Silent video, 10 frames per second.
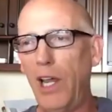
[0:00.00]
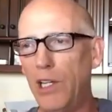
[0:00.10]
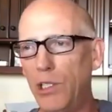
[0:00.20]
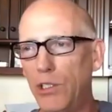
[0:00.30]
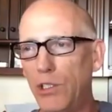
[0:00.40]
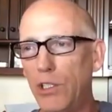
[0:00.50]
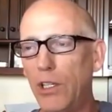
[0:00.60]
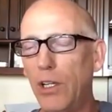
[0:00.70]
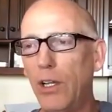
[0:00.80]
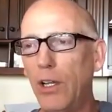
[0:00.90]
cages,
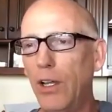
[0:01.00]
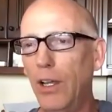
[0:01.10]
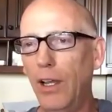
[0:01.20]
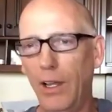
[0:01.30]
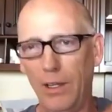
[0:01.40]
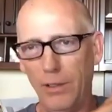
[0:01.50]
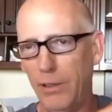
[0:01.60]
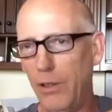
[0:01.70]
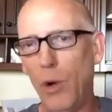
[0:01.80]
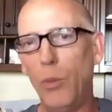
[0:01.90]

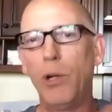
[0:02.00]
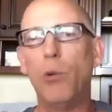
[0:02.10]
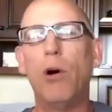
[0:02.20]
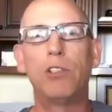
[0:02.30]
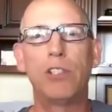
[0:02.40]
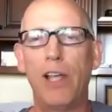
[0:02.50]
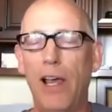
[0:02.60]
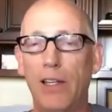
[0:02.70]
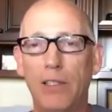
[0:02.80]
nobody wants that.